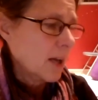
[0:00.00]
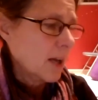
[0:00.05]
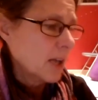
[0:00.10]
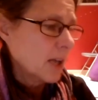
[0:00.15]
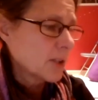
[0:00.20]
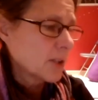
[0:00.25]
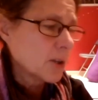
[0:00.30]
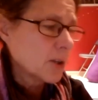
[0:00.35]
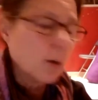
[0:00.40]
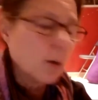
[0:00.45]

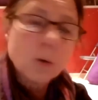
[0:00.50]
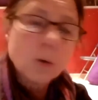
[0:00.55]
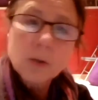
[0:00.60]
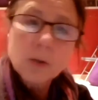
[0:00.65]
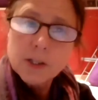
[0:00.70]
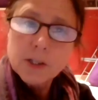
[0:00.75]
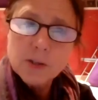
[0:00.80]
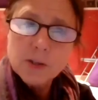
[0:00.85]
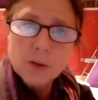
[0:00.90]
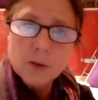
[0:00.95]
has told
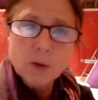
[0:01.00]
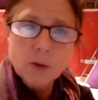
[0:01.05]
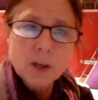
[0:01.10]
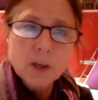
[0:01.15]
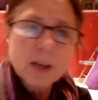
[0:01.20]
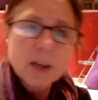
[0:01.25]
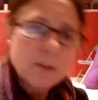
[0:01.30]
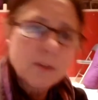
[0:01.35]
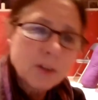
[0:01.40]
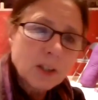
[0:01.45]
the
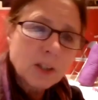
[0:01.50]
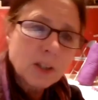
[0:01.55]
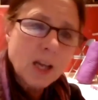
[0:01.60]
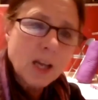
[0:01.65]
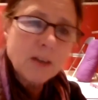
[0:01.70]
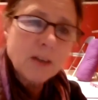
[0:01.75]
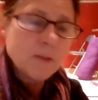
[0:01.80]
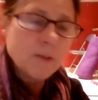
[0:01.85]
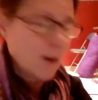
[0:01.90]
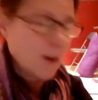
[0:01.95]
story of your
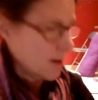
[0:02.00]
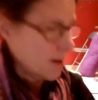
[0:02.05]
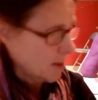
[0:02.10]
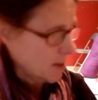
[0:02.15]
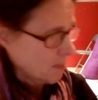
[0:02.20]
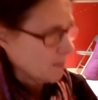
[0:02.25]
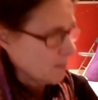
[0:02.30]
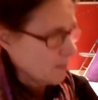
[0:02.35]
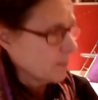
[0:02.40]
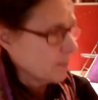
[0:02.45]
life on them.
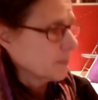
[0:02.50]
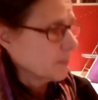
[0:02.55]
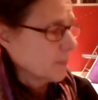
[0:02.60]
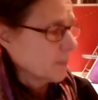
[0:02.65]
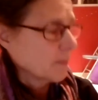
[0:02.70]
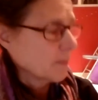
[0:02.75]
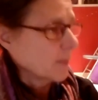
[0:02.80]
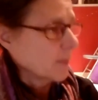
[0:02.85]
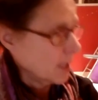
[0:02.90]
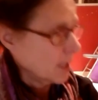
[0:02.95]

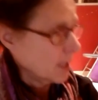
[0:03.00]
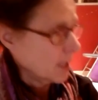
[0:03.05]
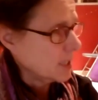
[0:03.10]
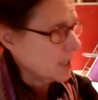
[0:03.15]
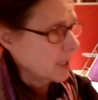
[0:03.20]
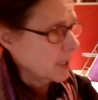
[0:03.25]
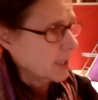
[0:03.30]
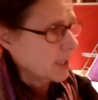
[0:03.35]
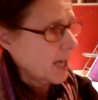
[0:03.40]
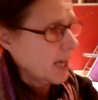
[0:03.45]
And
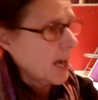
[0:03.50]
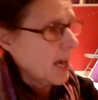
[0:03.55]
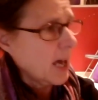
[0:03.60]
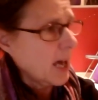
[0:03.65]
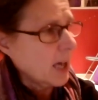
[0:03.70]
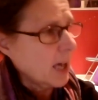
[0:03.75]
indeed they had.